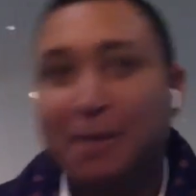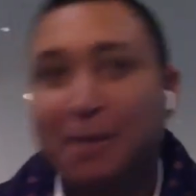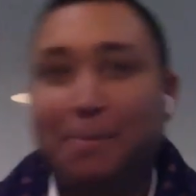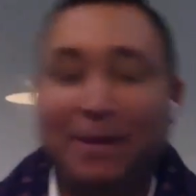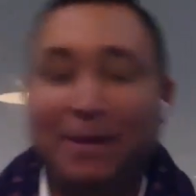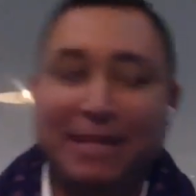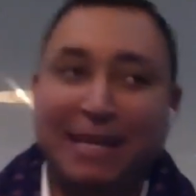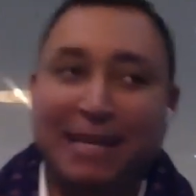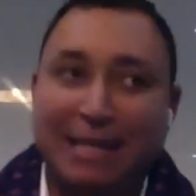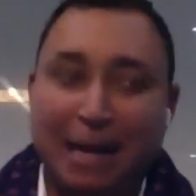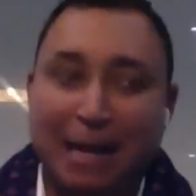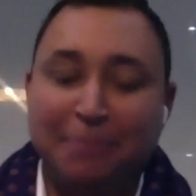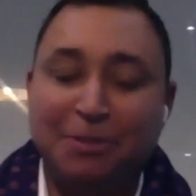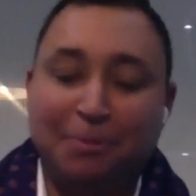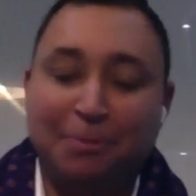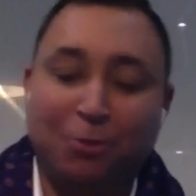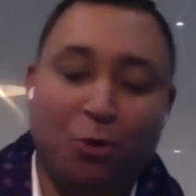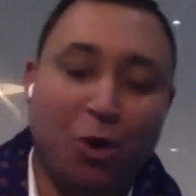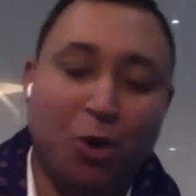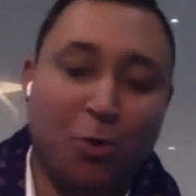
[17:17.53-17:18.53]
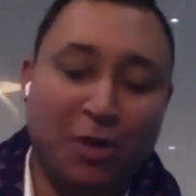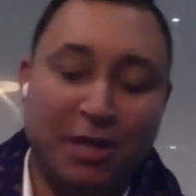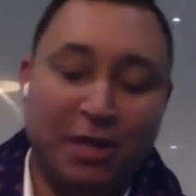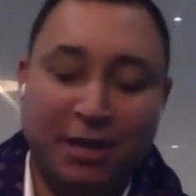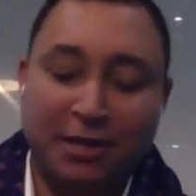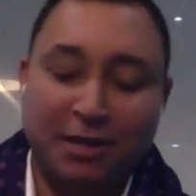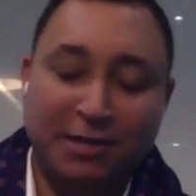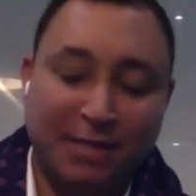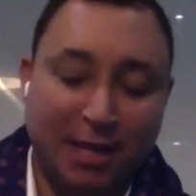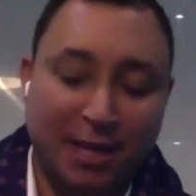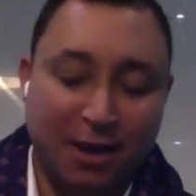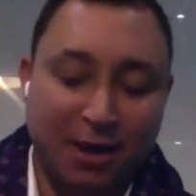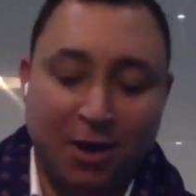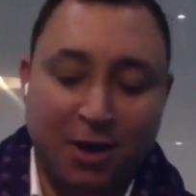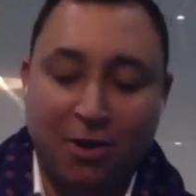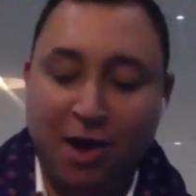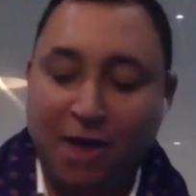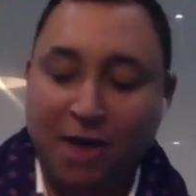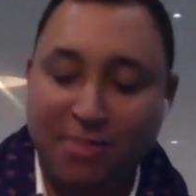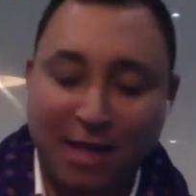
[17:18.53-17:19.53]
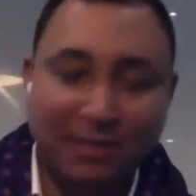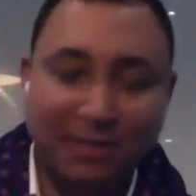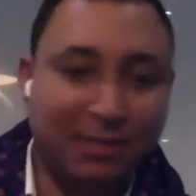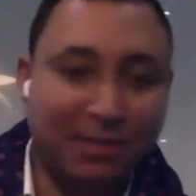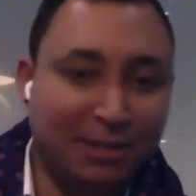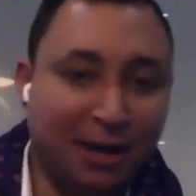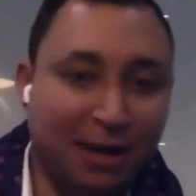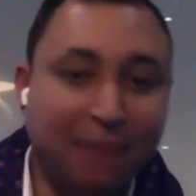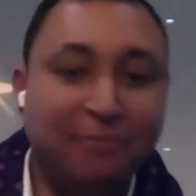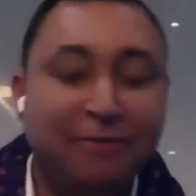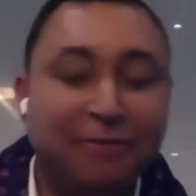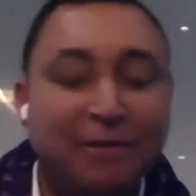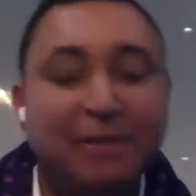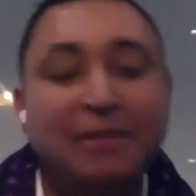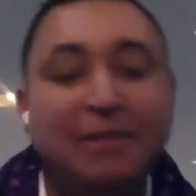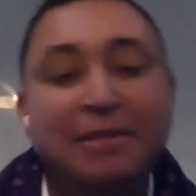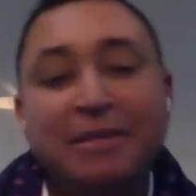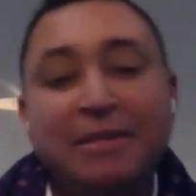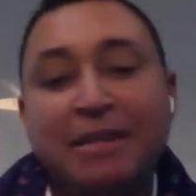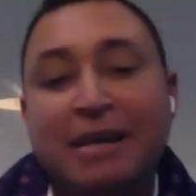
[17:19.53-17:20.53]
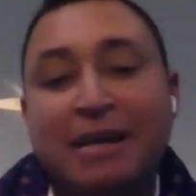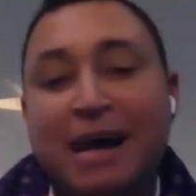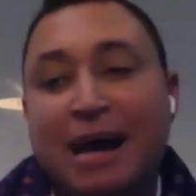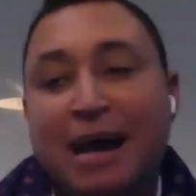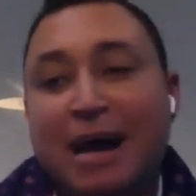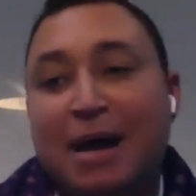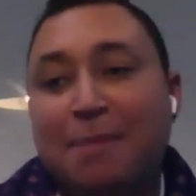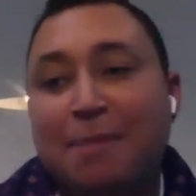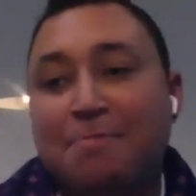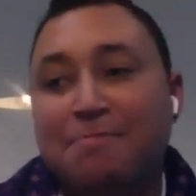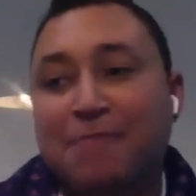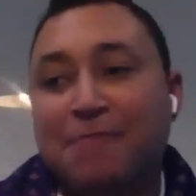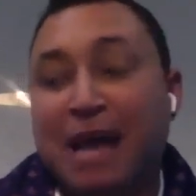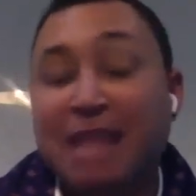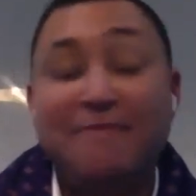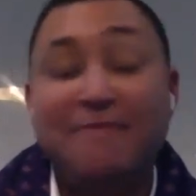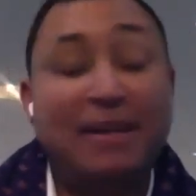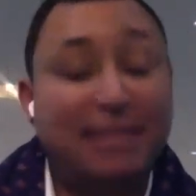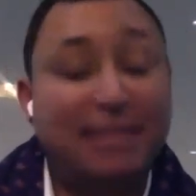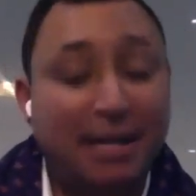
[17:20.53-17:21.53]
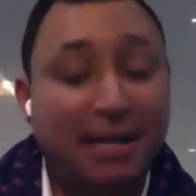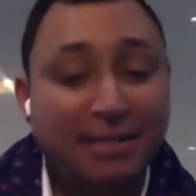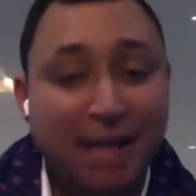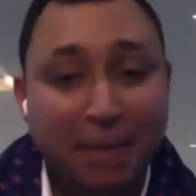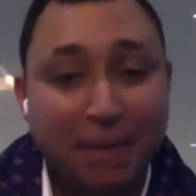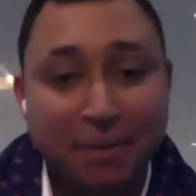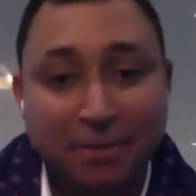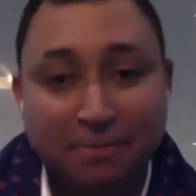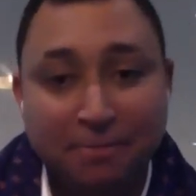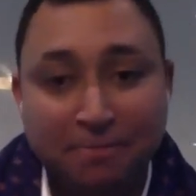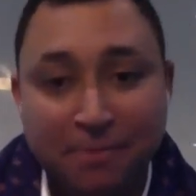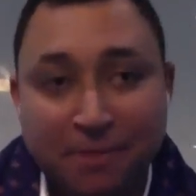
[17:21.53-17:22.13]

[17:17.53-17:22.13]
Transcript: but there comes a point where they're going to say, "All right, that's enough," um, and that does happen.